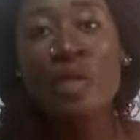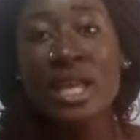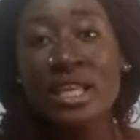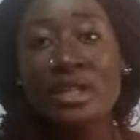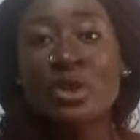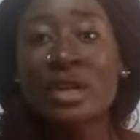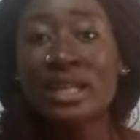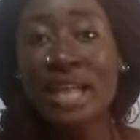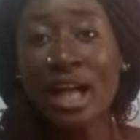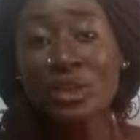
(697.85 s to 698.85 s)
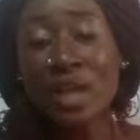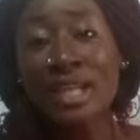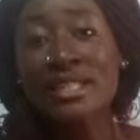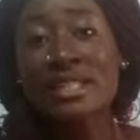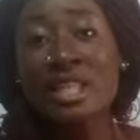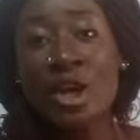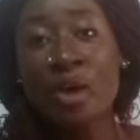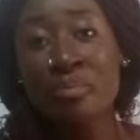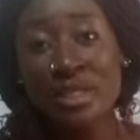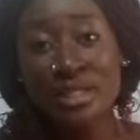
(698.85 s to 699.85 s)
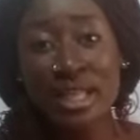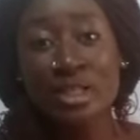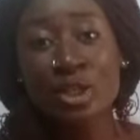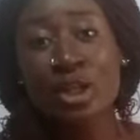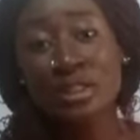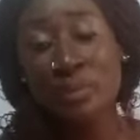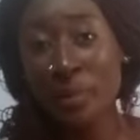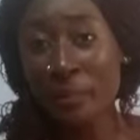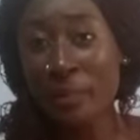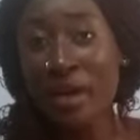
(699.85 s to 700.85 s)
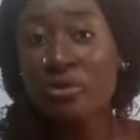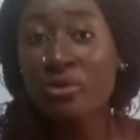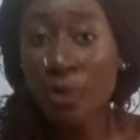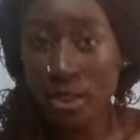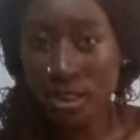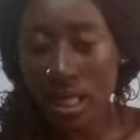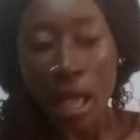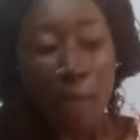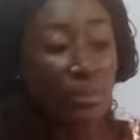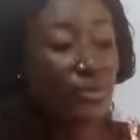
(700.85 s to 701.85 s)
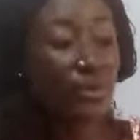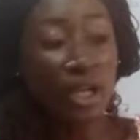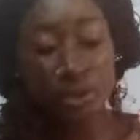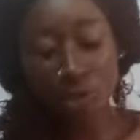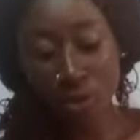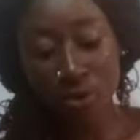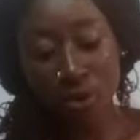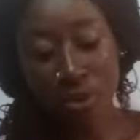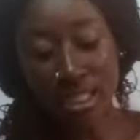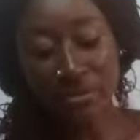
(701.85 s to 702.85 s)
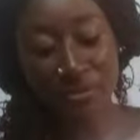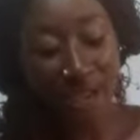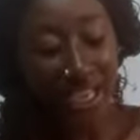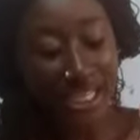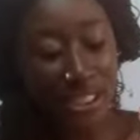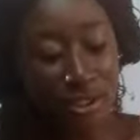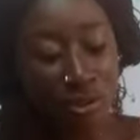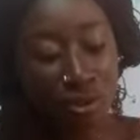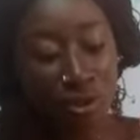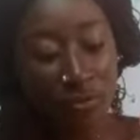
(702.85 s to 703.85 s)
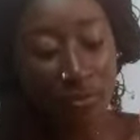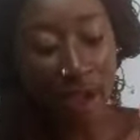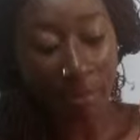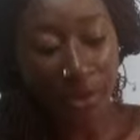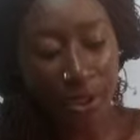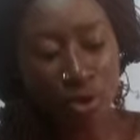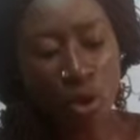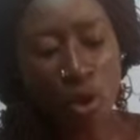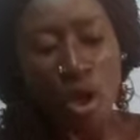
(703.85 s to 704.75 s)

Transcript: is you can actually see your mistakes on the paper first before you transfer it to your fabric. So